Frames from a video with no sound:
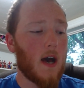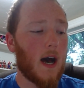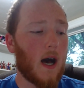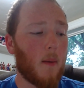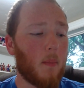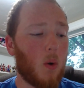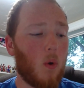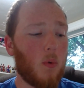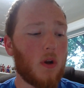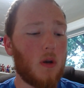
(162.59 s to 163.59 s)
But
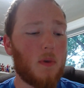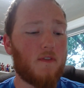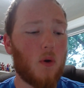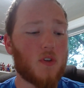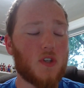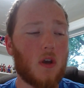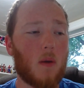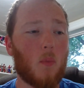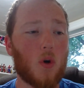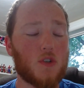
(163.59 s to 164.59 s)
what we're going to be focusing
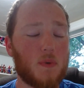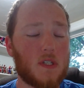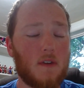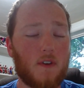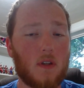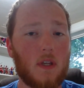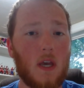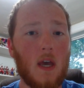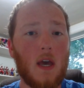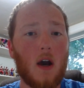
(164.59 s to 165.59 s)
on more
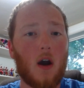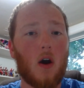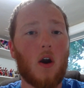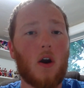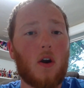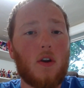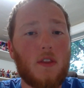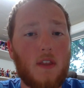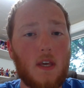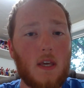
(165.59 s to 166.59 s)
specifically are
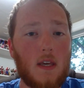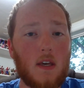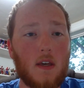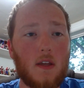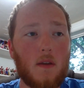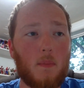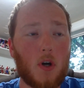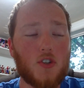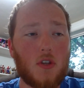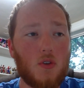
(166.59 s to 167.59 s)
the
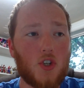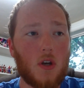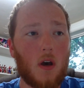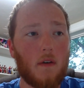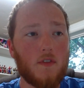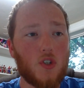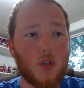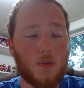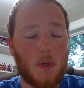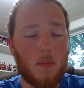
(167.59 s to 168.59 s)
persecution of
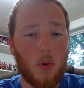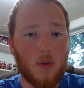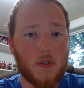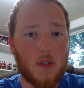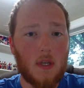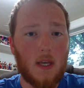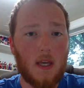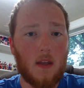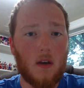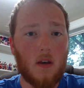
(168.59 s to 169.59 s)
Jewish peoples
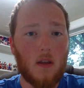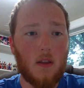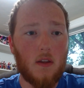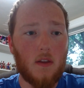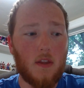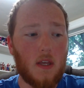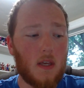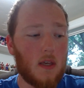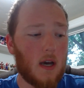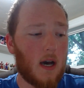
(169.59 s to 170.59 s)
in
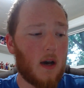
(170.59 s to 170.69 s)
the